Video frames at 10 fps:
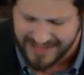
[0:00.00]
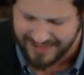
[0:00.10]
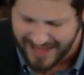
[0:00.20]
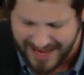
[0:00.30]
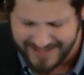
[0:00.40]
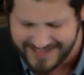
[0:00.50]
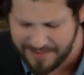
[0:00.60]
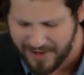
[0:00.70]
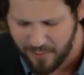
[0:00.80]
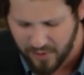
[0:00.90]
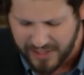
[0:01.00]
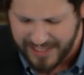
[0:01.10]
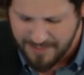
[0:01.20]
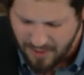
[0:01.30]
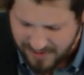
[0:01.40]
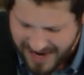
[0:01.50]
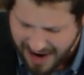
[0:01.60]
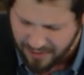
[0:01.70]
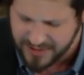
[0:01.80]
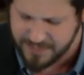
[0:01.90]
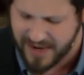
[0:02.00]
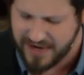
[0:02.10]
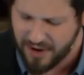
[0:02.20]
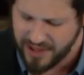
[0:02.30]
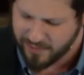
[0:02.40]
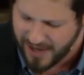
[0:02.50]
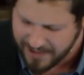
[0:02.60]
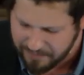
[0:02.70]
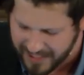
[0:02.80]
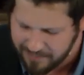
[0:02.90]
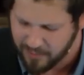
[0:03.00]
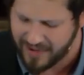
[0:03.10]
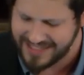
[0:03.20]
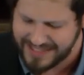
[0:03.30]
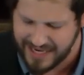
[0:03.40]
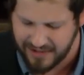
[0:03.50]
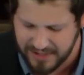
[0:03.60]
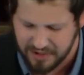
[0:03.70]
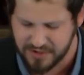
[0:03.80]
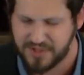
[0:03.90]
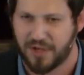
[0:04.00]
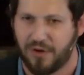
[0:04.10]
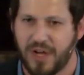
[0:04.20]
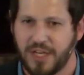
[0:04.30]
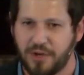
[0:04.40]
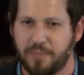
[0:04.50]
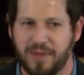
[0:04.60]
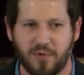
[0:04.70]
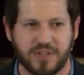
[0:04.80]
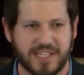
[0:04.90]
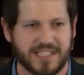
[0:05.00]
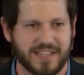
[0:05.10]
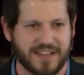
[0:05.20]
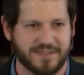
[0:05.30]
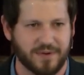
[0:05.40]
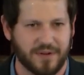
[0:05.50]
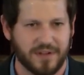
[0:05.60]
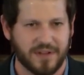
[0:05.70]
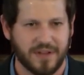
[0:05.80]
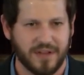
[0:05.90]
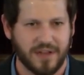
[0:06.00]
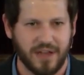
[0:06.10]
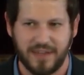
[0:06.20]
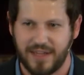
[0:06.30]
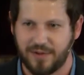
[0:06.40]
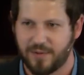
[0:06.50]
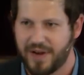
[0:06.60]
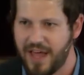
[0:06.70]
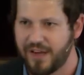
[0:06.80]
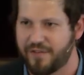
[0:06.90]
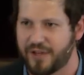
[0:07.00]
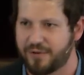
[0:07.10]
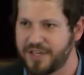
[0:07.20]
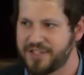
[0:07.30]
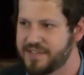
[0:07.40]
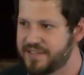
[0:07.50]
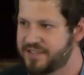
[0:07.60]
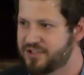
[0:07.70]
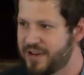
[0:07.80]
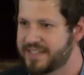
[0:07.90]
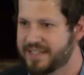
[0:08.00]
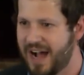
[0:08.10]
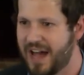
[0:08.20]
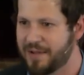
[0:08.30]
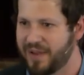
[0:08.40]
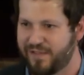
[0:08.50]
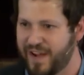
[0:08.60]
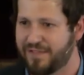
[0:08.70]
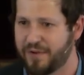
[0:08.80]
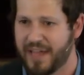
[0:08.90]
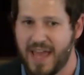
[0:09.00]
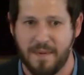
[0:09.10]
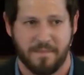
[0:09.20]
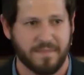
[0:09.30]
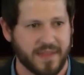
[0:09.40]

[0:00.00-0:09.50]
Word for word: And the lie is that by working more hours, by knowing the right people, by selling your soul, you'll be more successful. And the, the reality for the Christians is trust God and be faithful to Him.